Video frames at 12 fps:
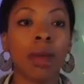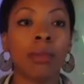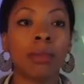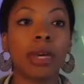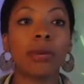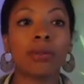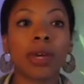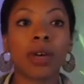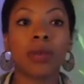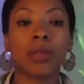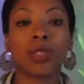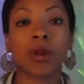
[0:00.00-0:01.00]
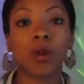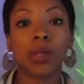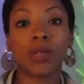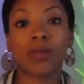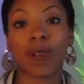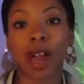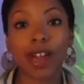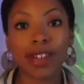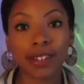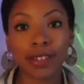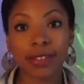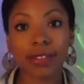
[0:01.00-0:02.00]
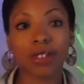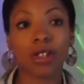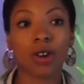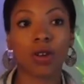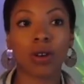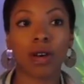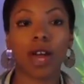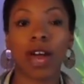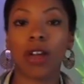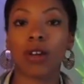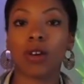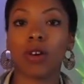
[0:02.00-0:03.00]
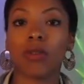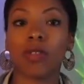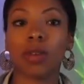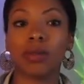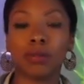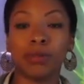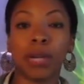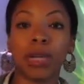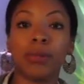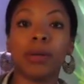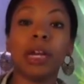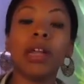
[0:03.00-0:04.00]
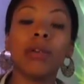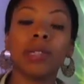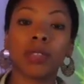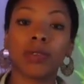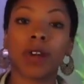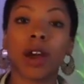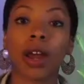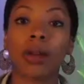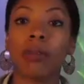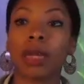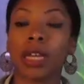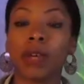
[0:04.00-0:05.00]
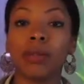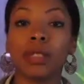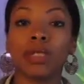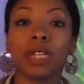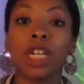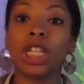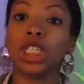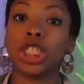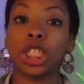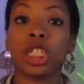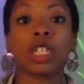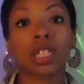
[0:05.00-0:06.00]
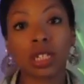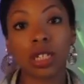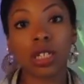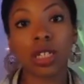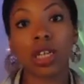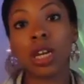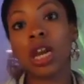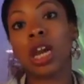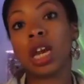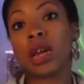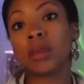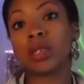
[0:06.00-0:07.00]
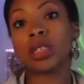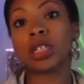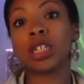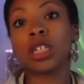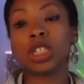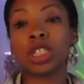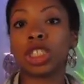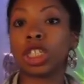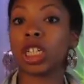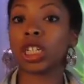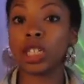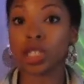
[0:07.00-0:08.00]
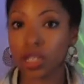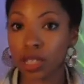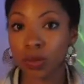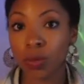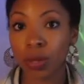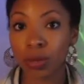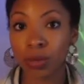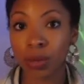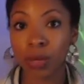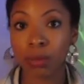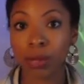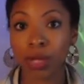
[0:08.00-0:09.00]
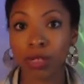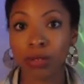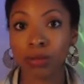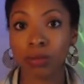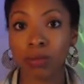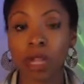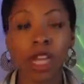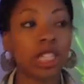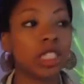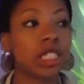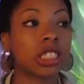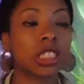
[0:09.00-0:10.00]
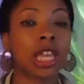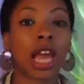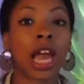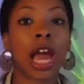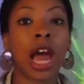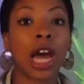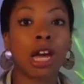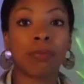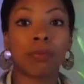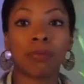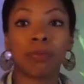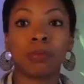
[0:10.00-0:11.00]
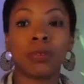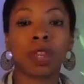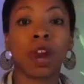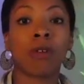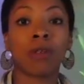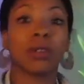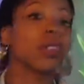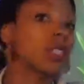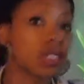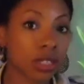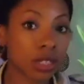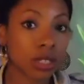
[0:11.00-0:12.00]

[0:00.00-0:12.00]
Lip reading: Meek Mill was always around. I don't know if he was buddy with Safaree, but he was chilling. He was chilling with Meek Mill, just like Karate